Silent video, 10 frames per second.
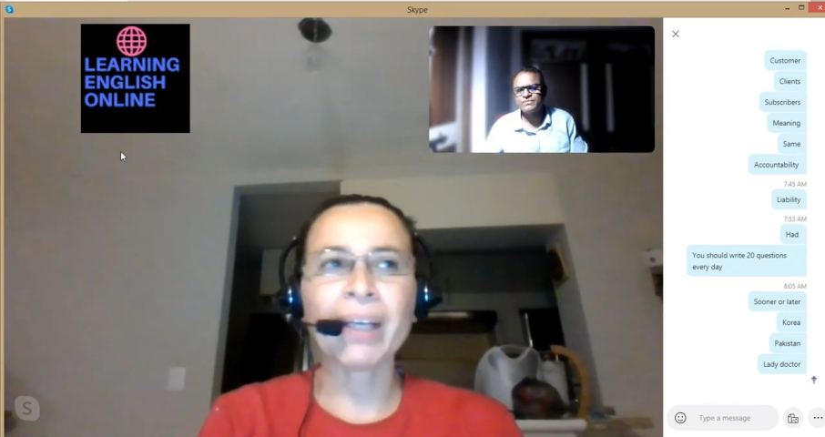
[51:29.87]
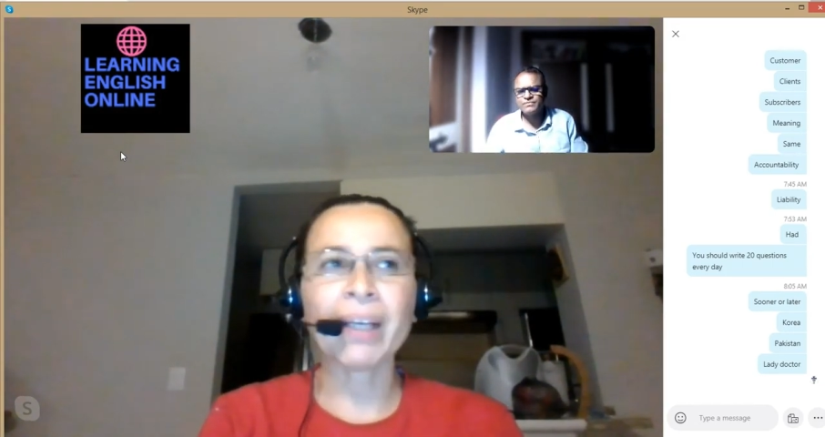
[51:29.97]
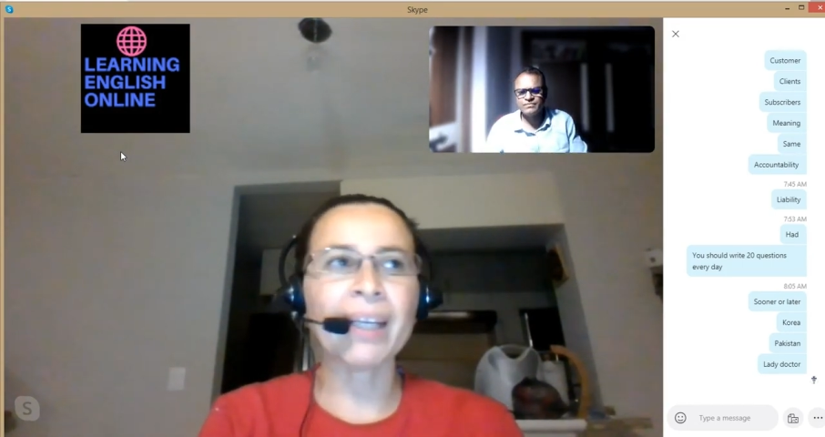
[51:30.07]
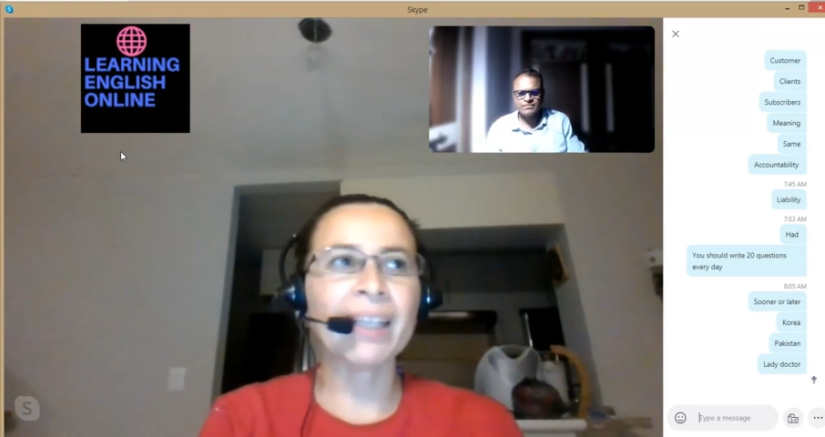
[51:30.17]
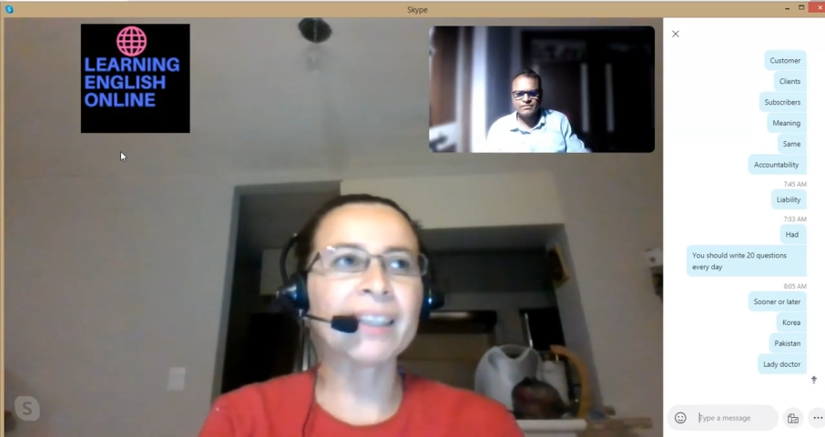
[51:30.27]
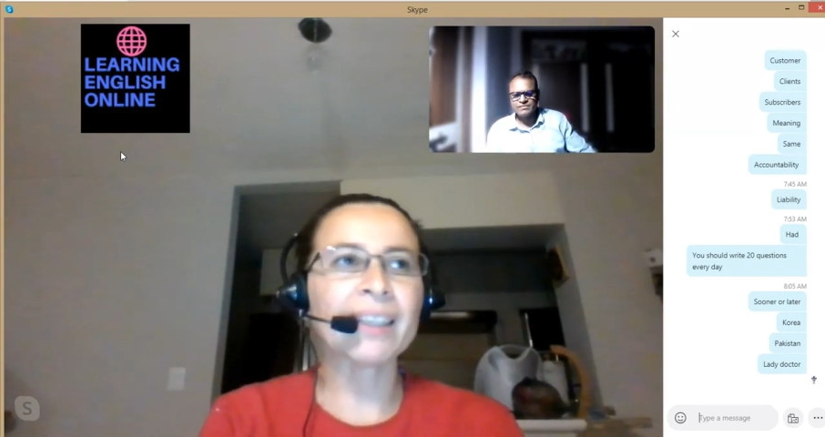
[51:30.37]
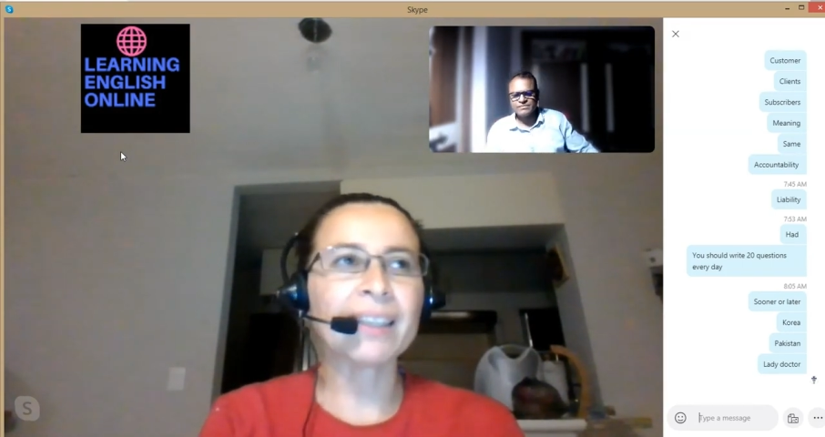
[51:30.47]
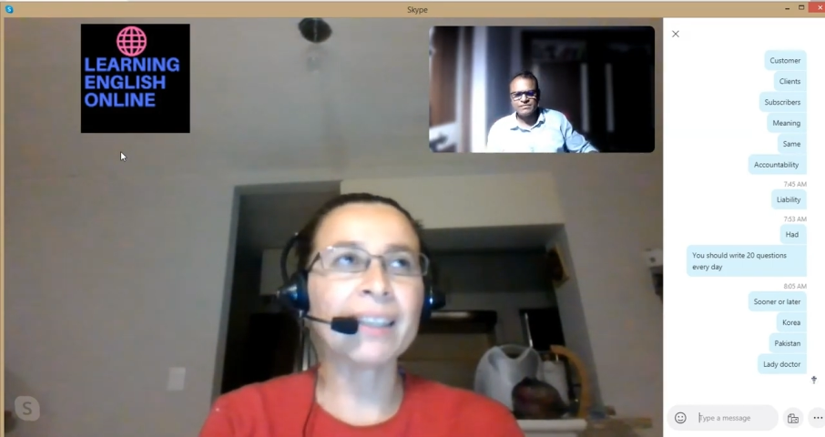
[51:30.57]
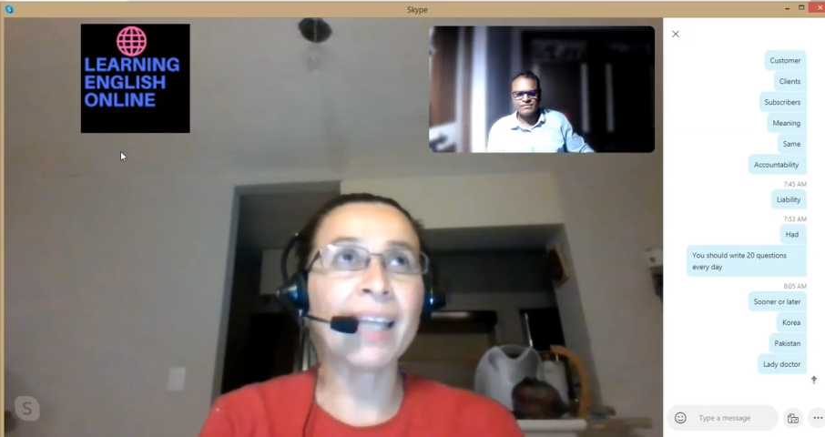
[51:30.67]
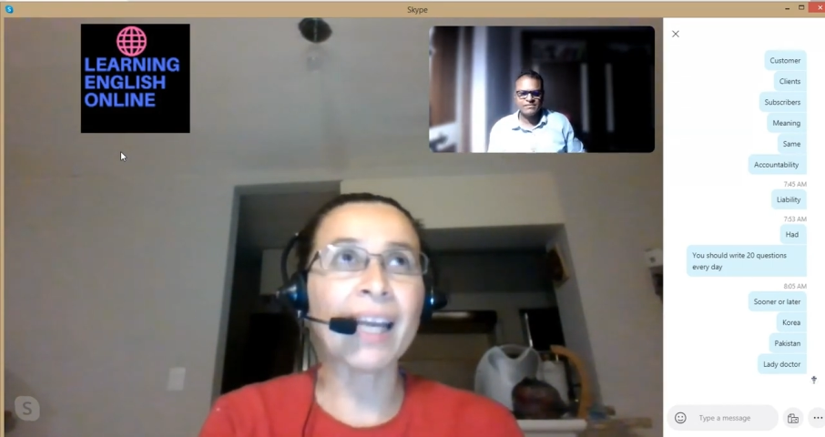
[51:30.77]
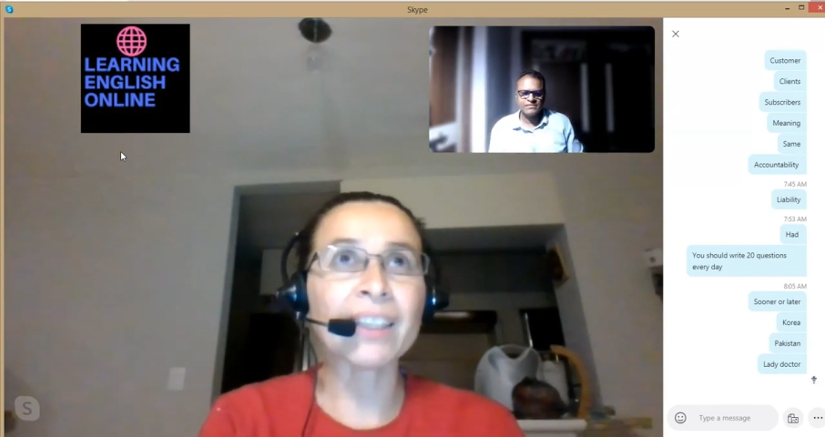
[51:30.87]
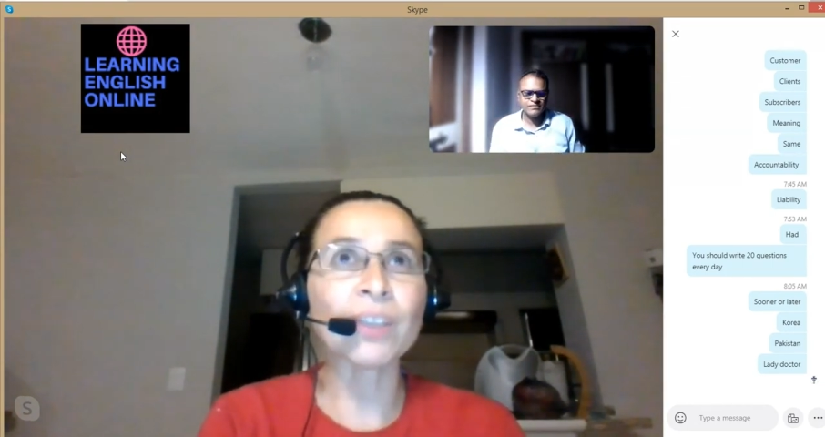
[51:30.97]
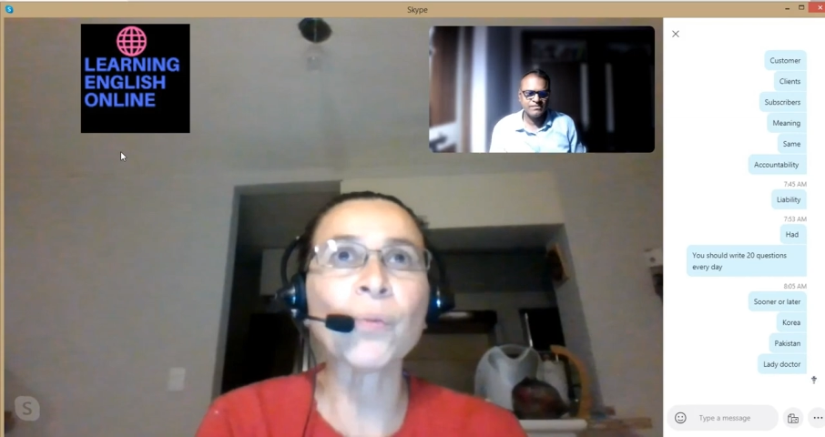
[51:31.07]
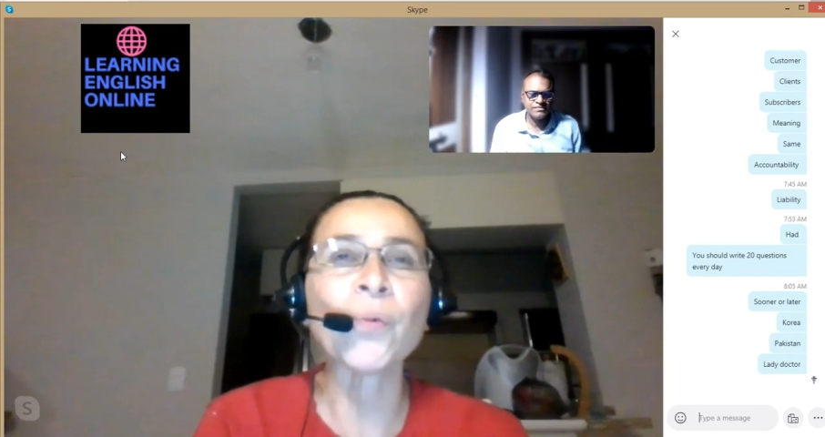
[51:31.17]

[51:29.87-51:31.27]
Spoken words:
my next